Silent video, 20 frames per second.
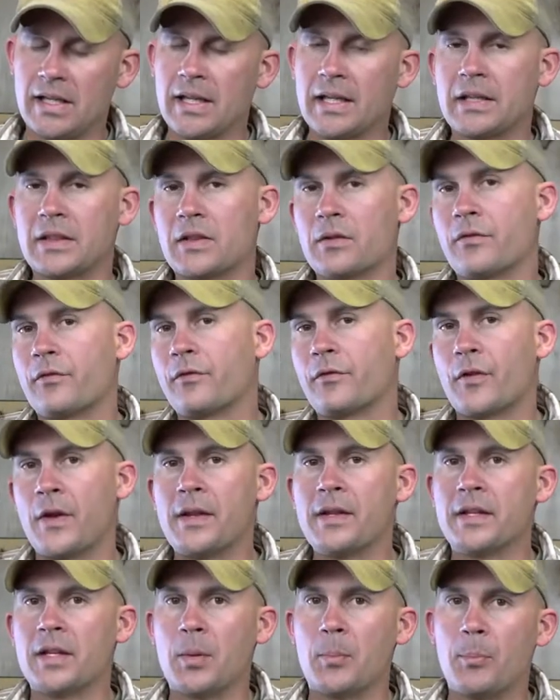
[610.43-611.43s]
at the
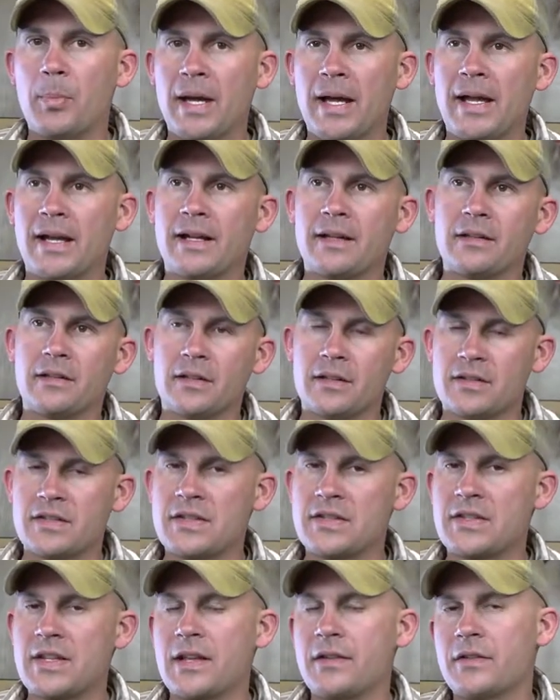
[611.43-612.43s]
front and the back, and the
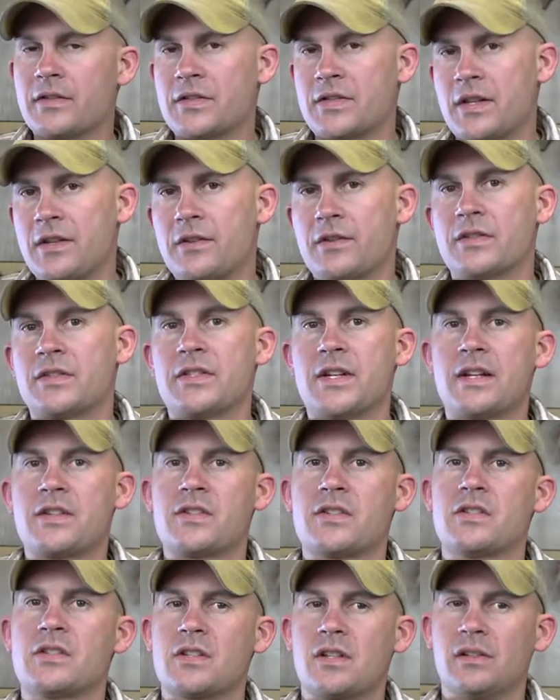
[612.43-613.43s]
center
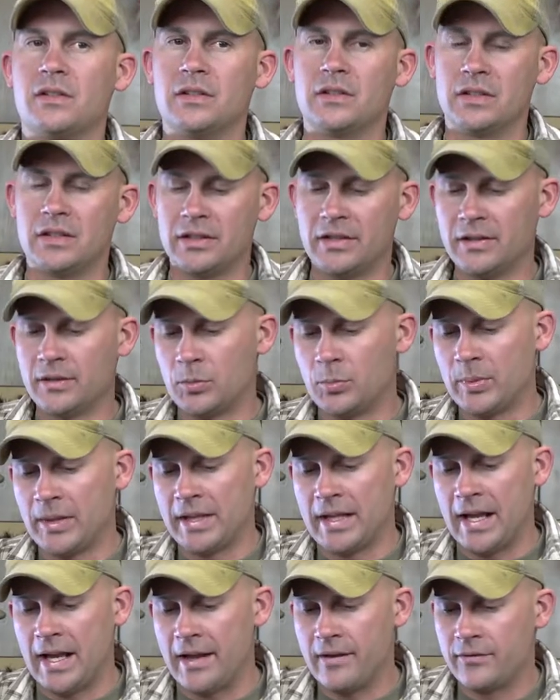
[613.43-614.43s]
section's a little
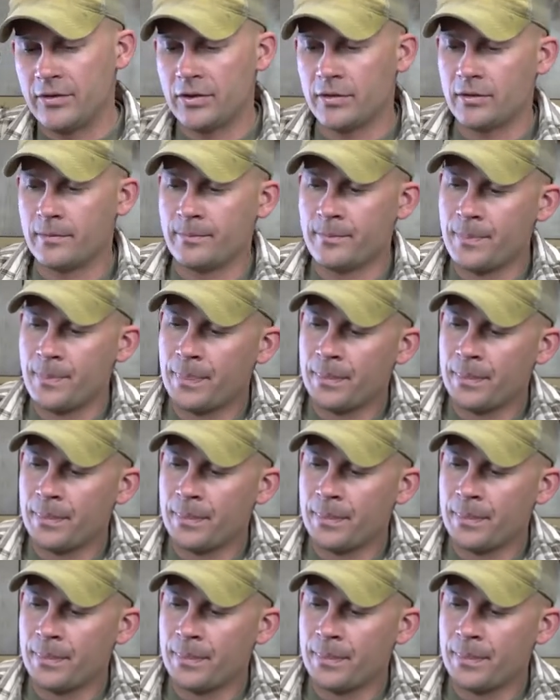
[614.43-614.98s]
bit heavier.